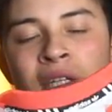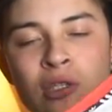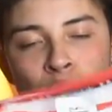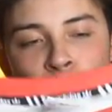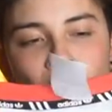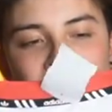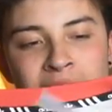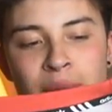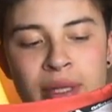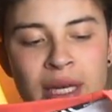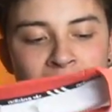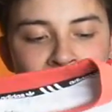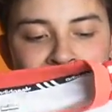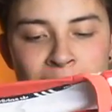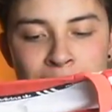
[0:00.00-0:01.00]
It's white with
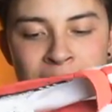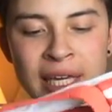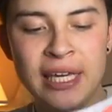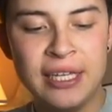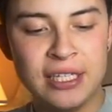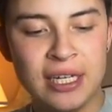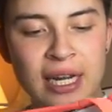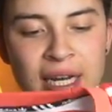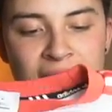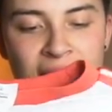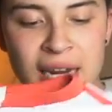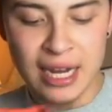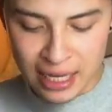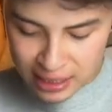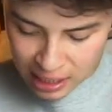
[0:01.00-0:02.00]
kind of a peach and it
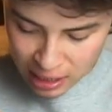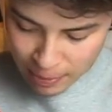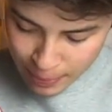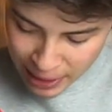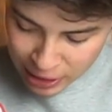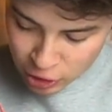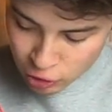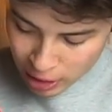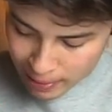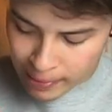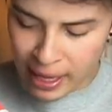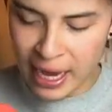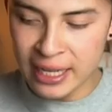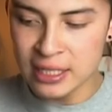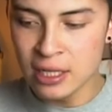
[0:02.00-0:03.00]
kind of has like the pinstripe
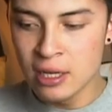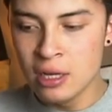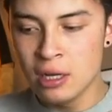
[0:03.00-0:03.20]
lines